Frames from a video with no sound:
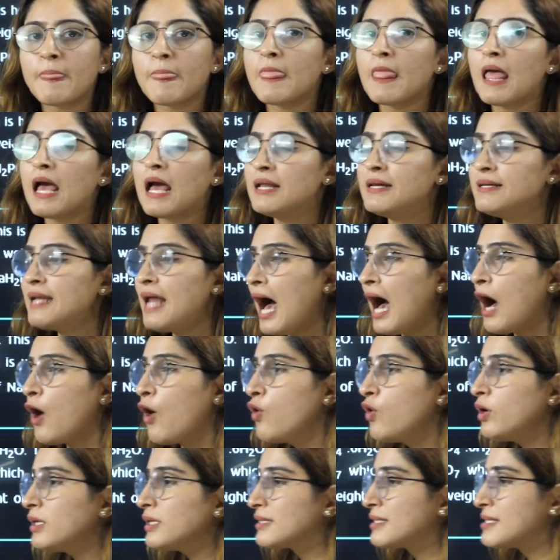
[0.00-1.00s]

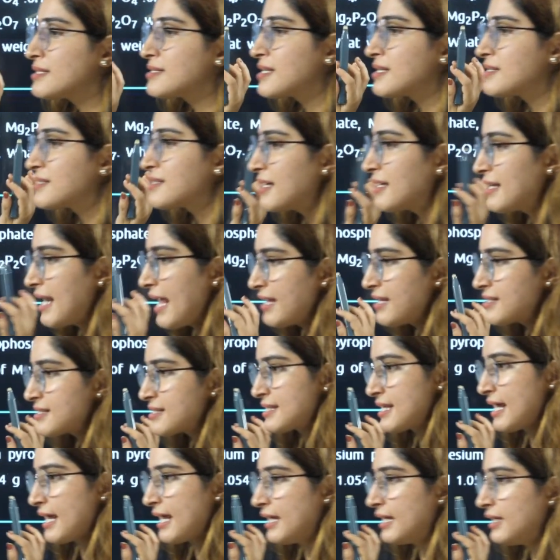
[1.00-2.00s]
Now, this is the next
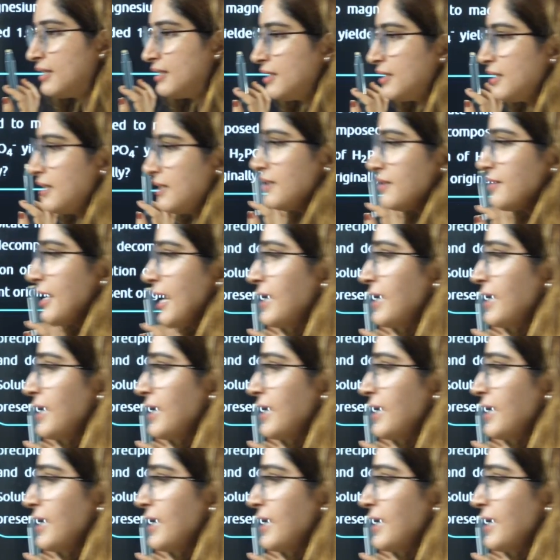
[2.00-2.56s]
thing. Right,